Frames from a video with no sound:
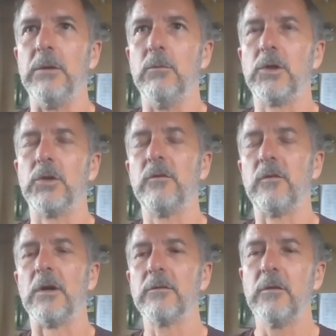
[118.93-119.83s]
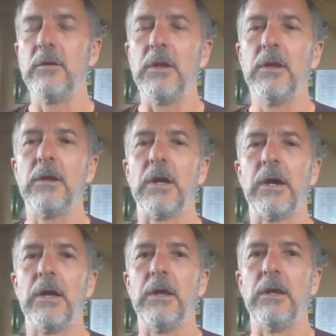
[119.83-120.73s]
which resulted in
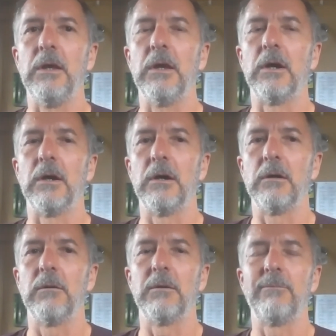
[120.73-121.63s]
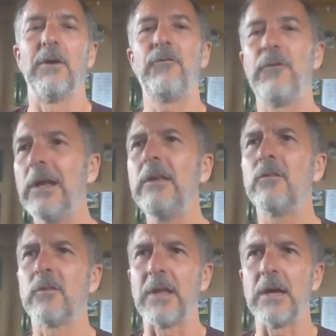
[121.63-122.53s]
a fairly
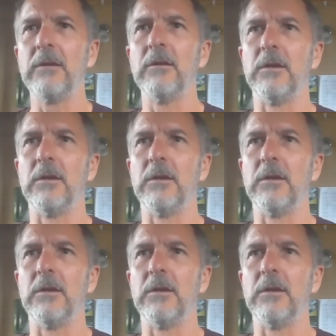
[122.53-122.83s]
standard